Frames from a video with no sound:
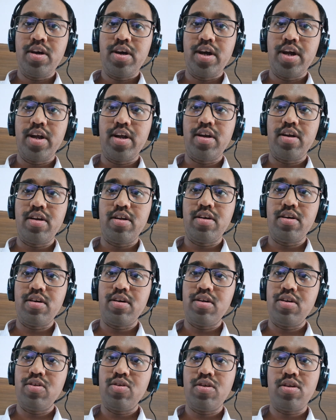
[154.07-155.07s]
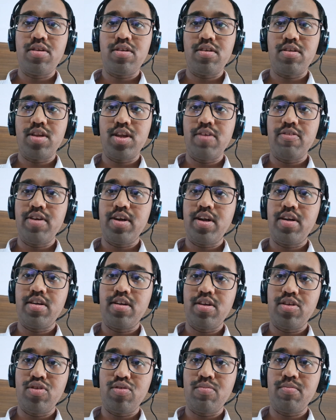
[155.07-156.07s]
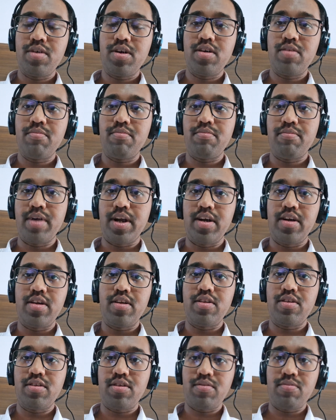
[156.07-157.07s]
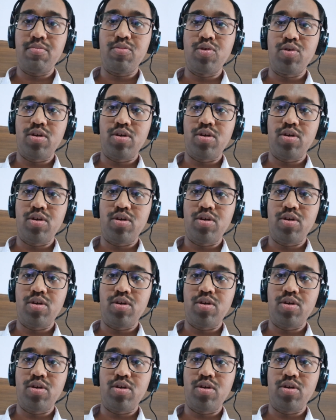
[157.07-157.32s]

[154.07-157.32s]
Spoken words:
and your CV and resume matters